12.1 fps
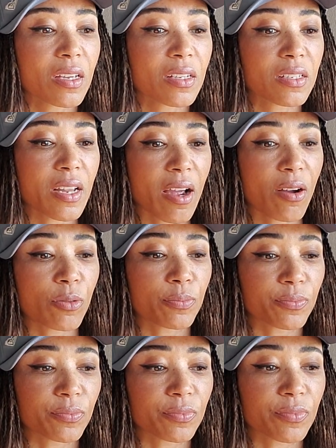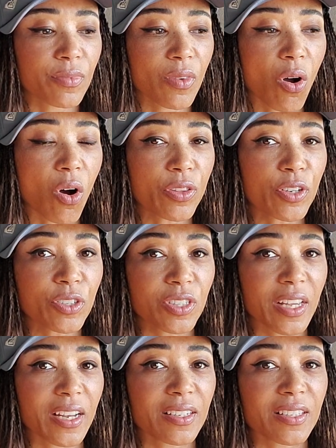Now, all those
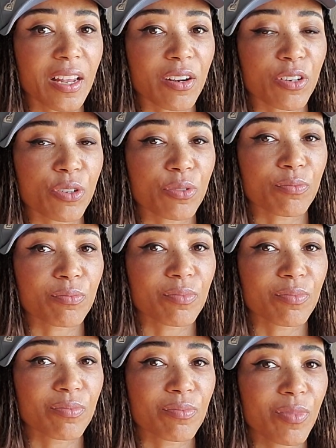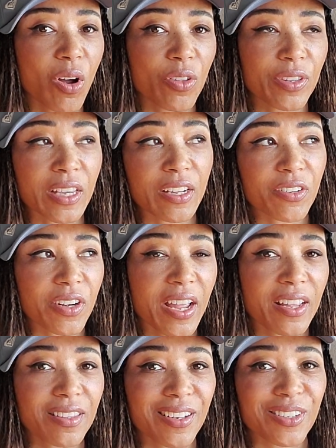things that are on the
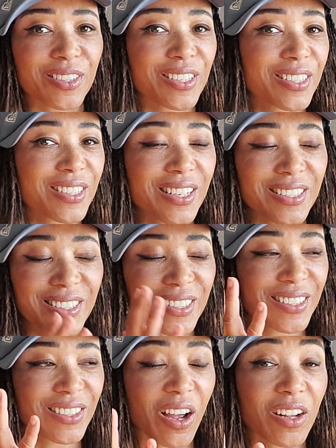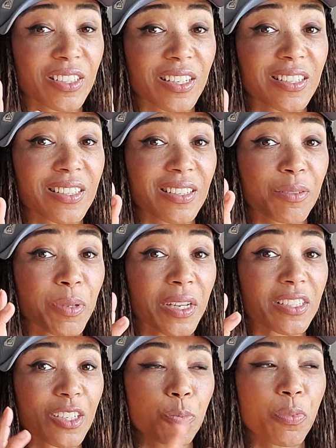internet that are just such nonsense
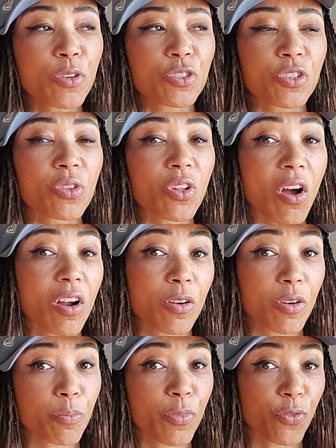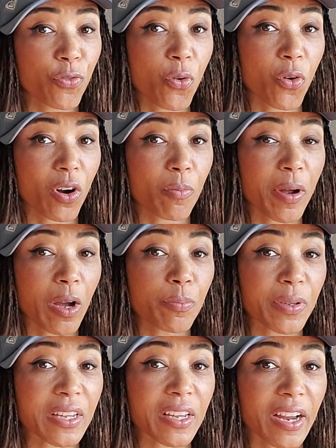because I spoke so long before about
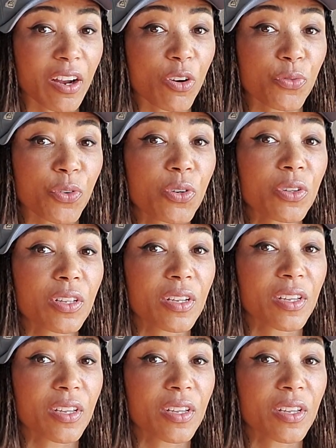being careful